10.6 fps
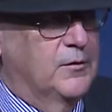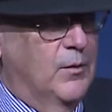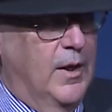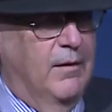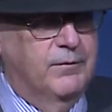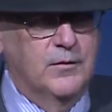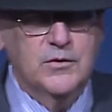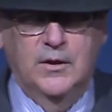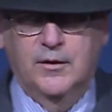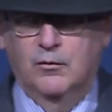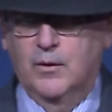You have, firstly,
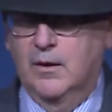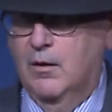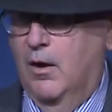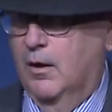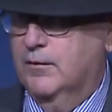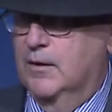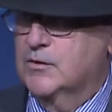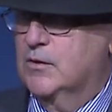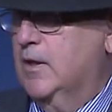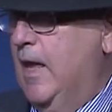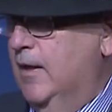the gridlock, things
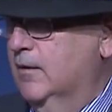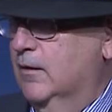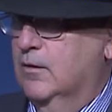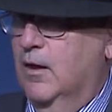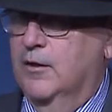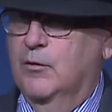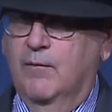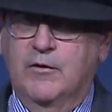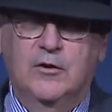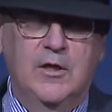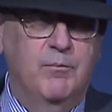can't get done. You have a
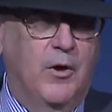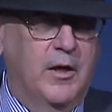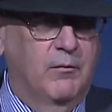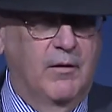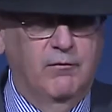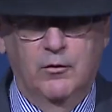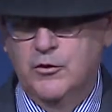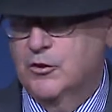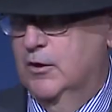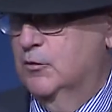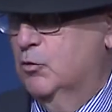Tea Party
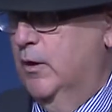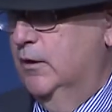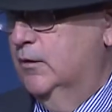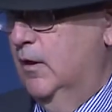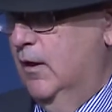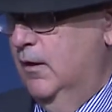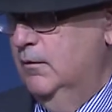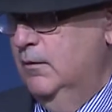revolution in 2010.